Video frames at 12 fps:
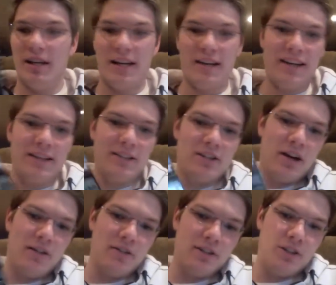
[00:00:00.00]
And I like this
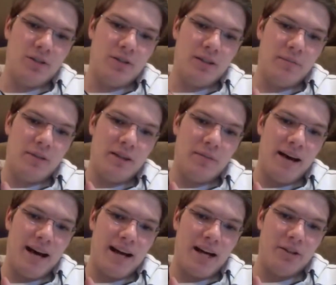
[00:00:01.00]
cover too at the back,